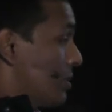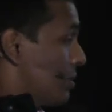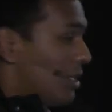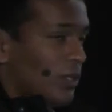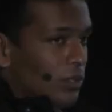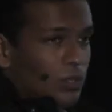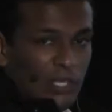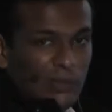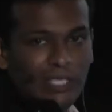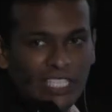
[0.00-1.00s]
to
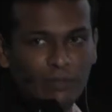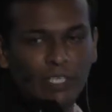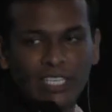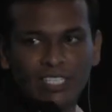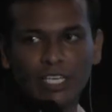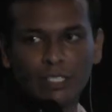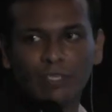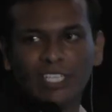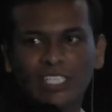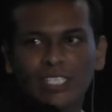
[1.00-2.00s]
give you an
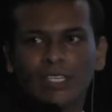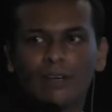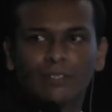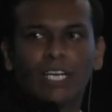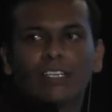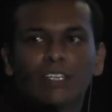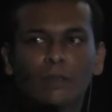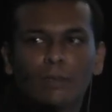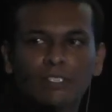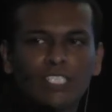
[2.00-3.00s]
explanation of the
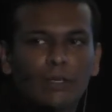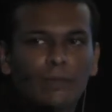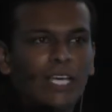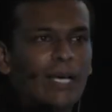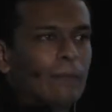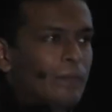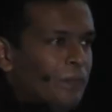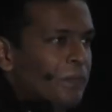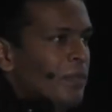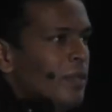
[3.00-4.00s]
underdeveloped C API,
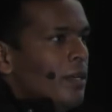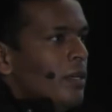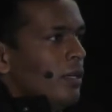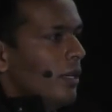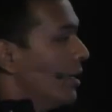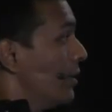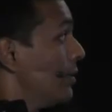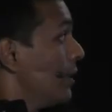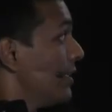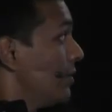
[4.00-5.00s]

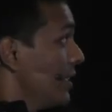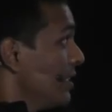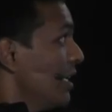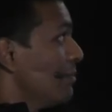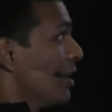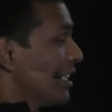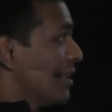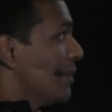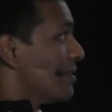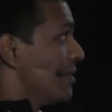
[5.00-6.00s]
and the reason I'm
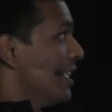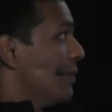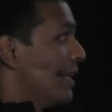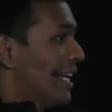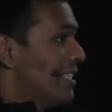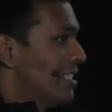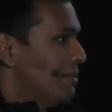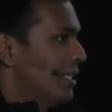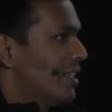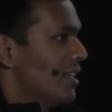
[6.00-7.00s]
talking about C API
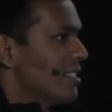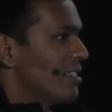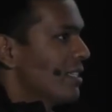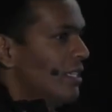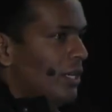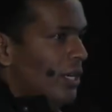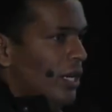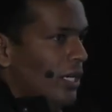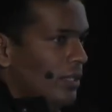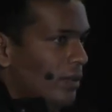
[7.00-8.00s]
is because
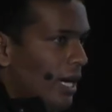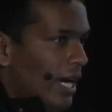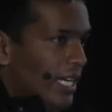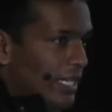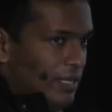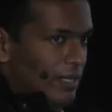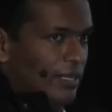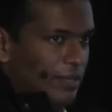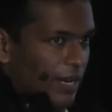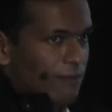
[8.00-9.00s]
I
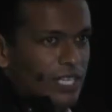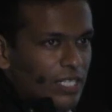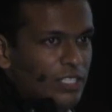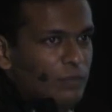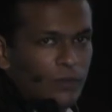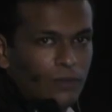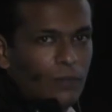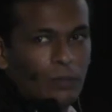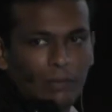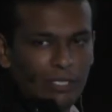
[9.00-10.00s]
have said it
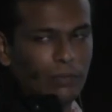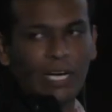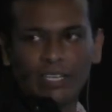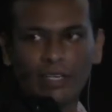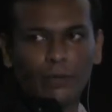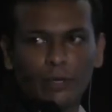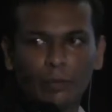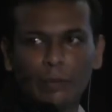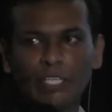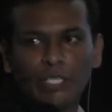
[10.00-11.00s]
before, maybe you might not have
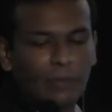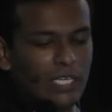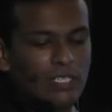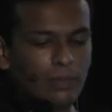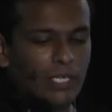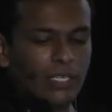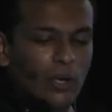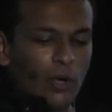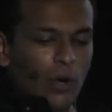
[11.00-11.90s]
remembered it, but